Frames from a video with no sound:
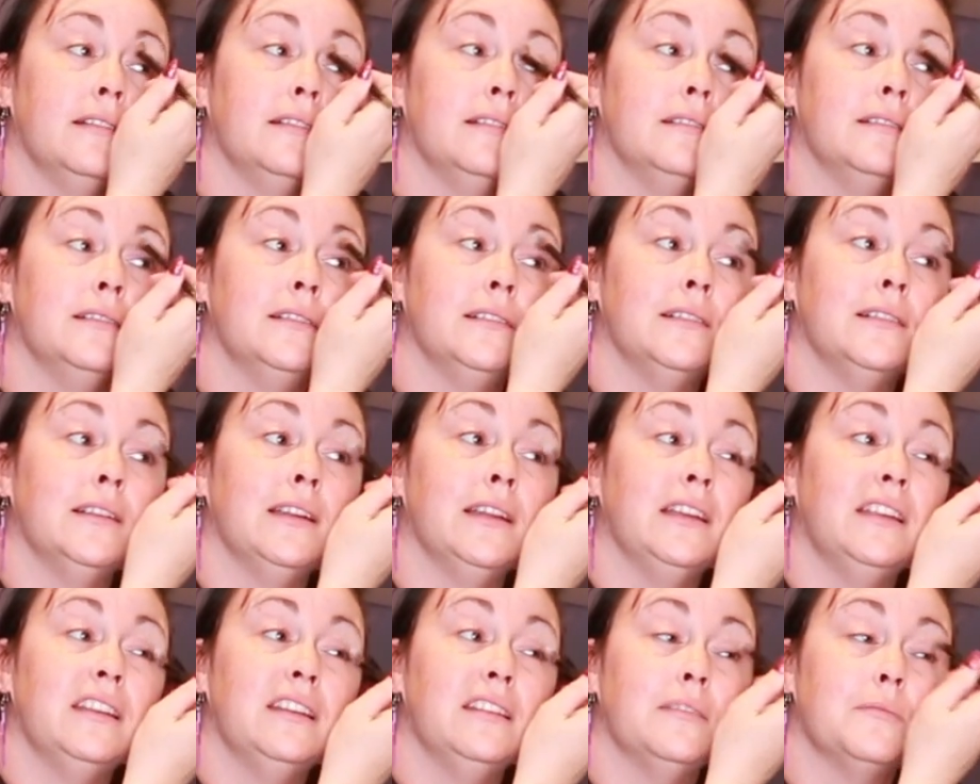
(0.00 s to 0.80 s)

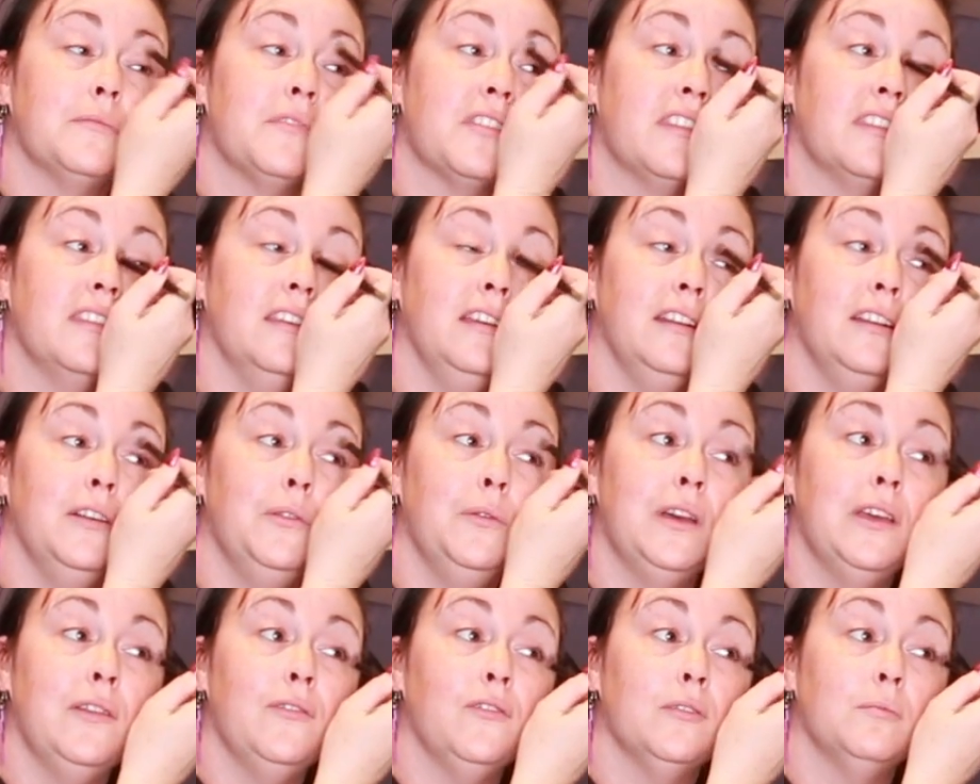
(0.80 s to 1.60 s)
Alright, and I'm sitting
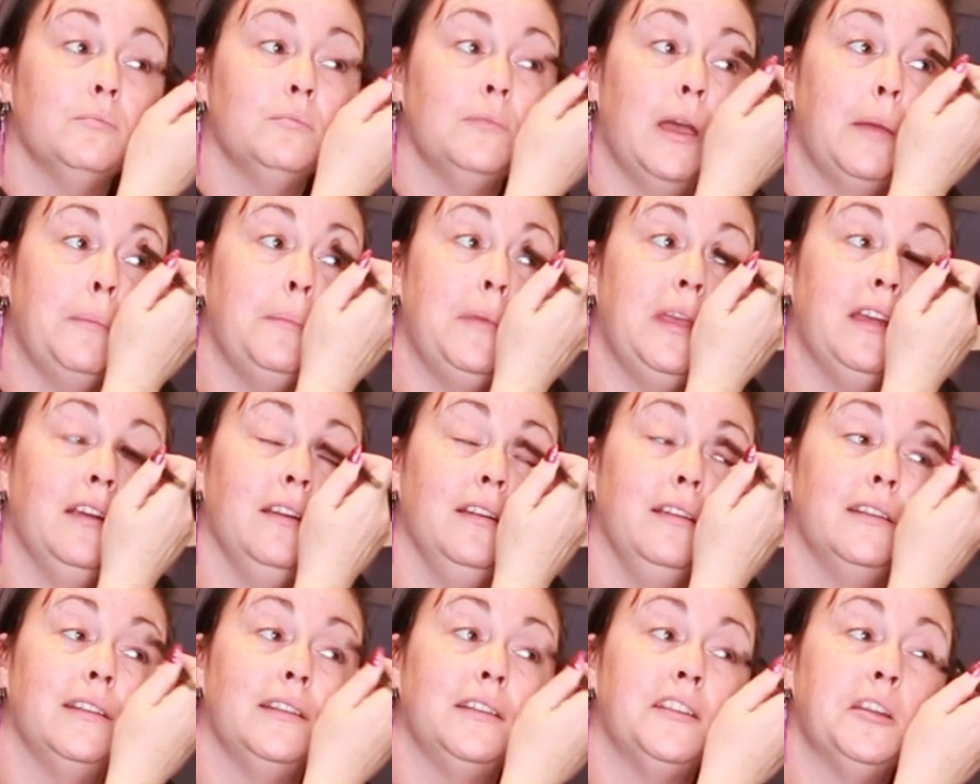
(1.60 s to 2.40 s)
away from my
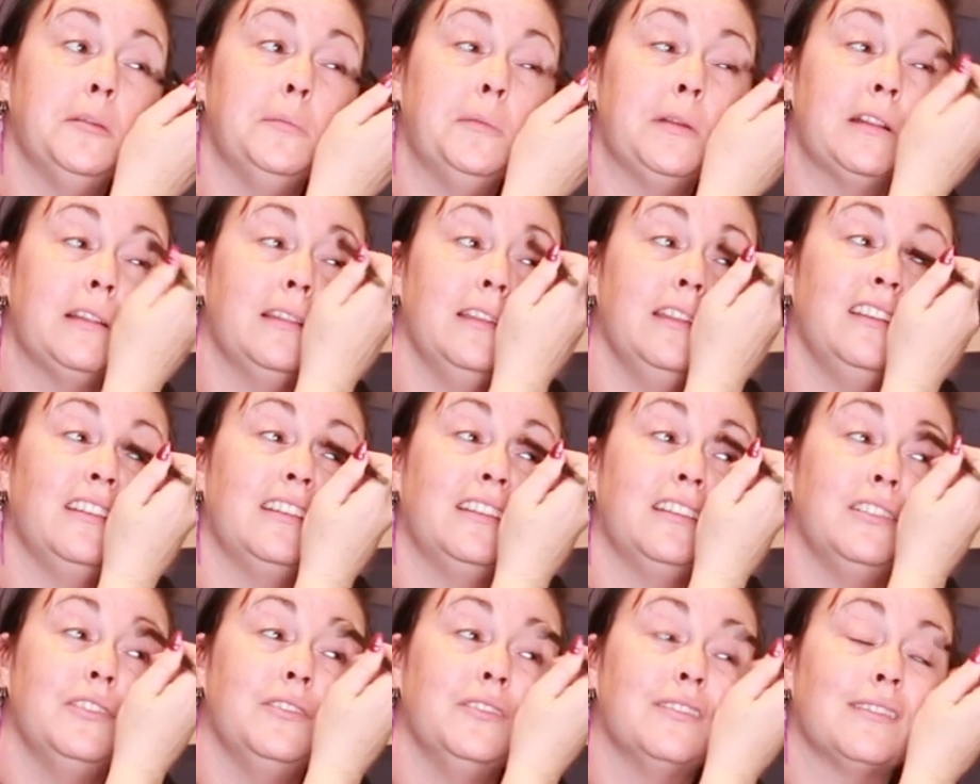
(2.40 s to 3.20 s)
mirror, and typically I
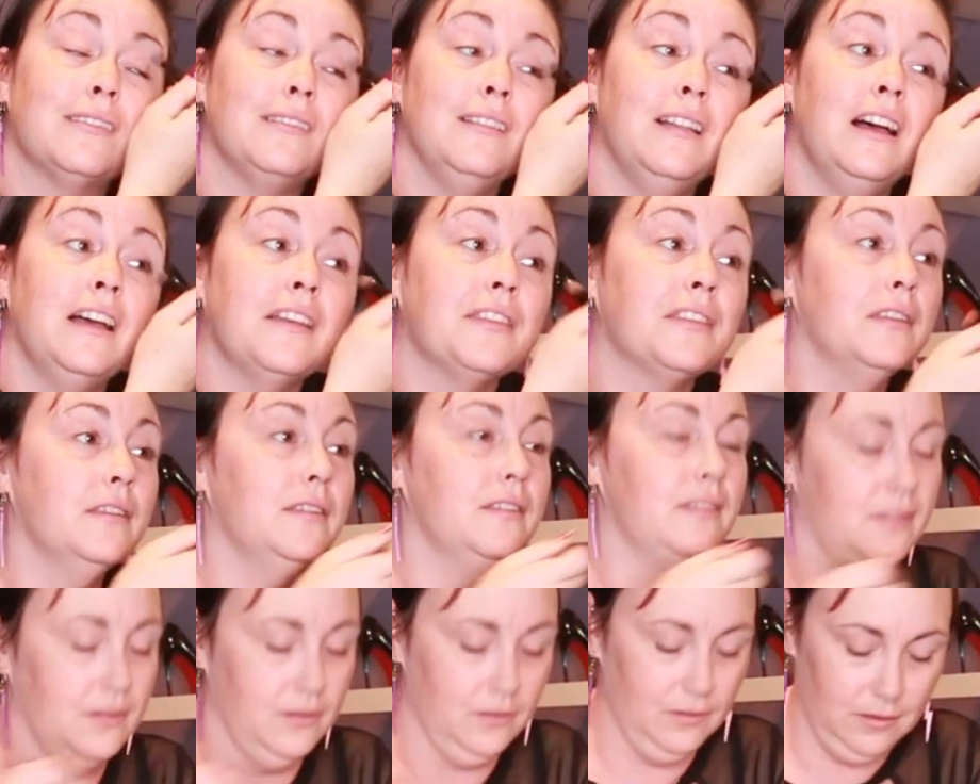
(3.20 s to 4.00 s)
use
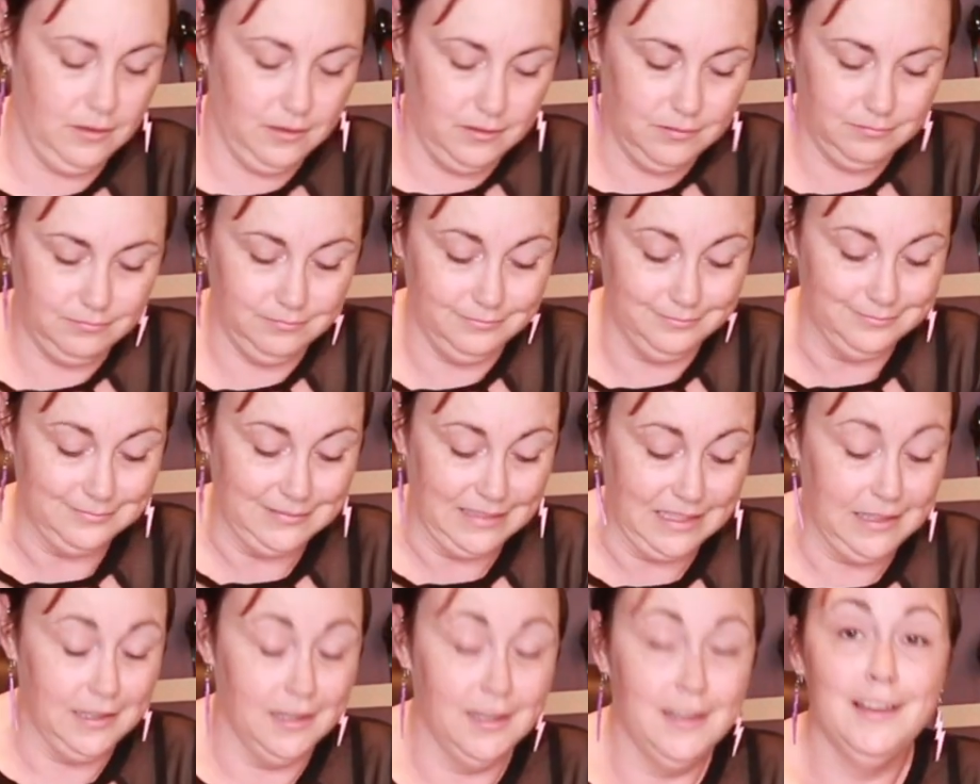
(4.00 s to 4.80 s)
glasses, so
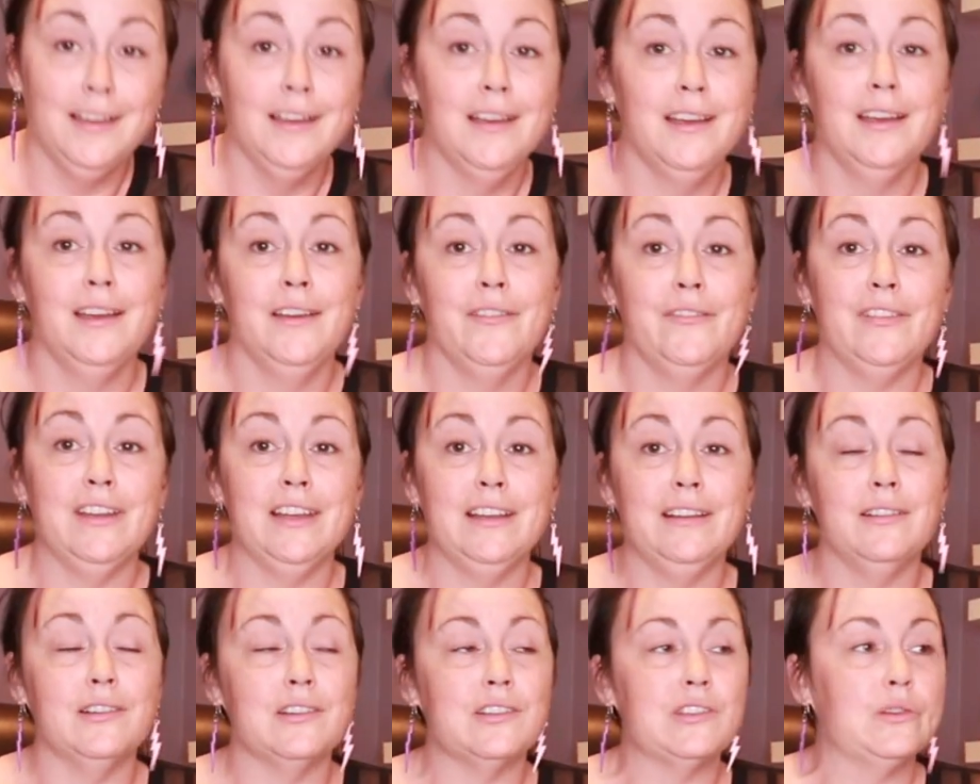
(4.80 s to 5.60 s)

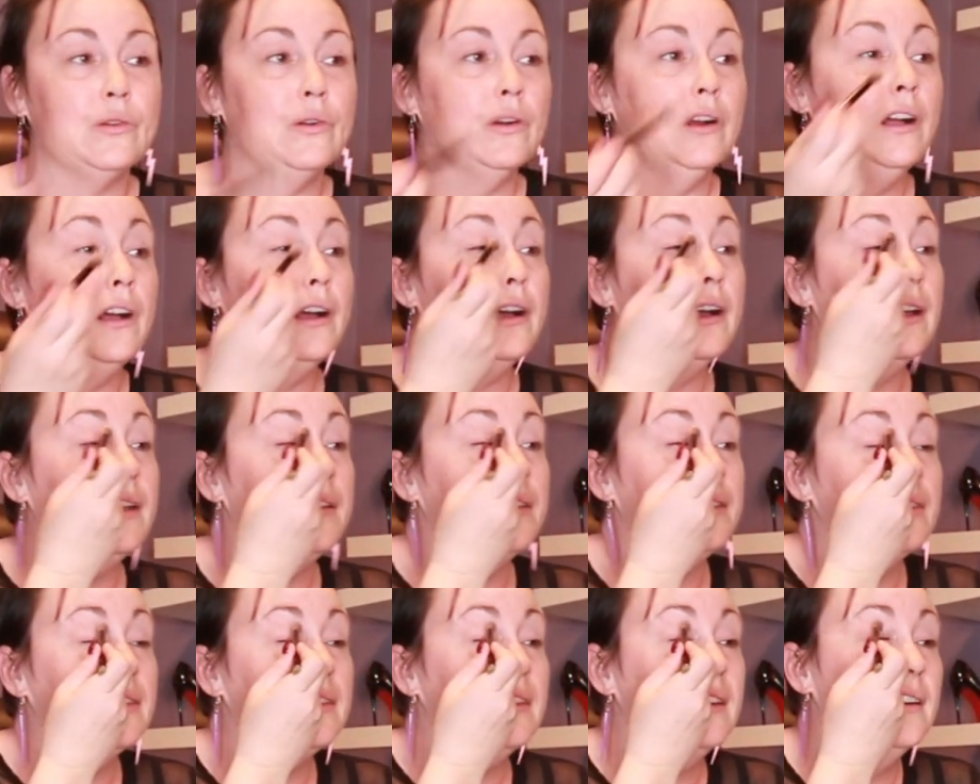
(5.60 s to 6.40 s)
fingers
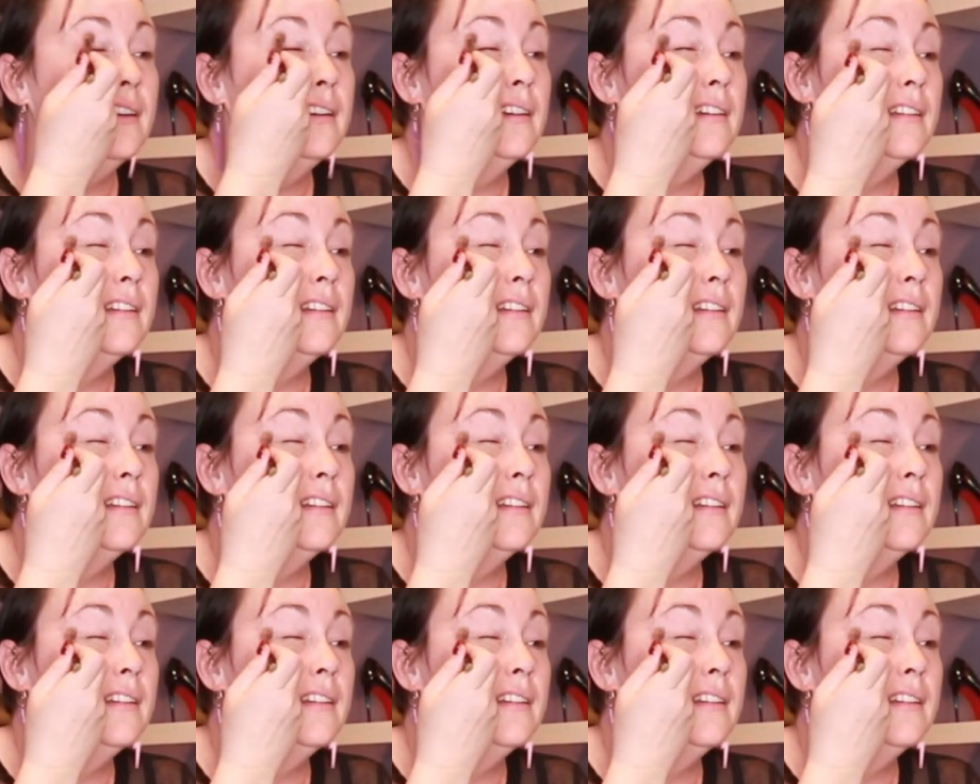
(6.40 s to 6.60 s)
crossed.